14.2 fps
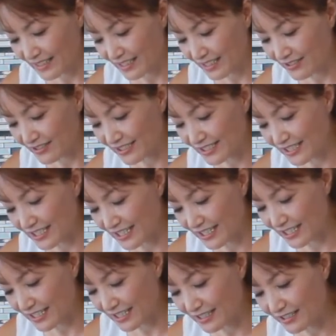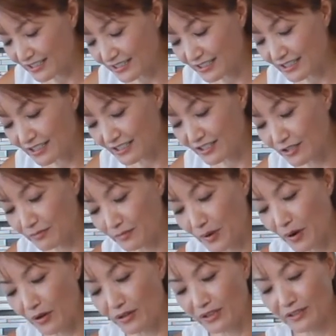Can you see? The
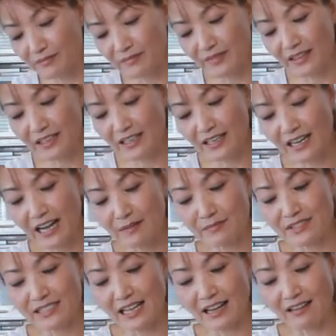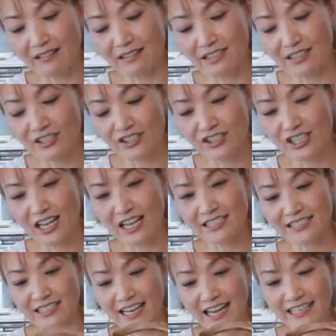bone comes out
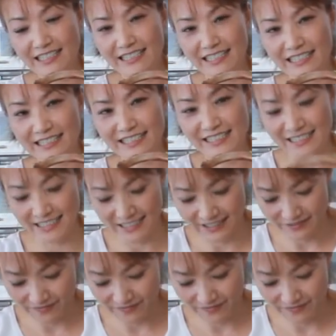just like this.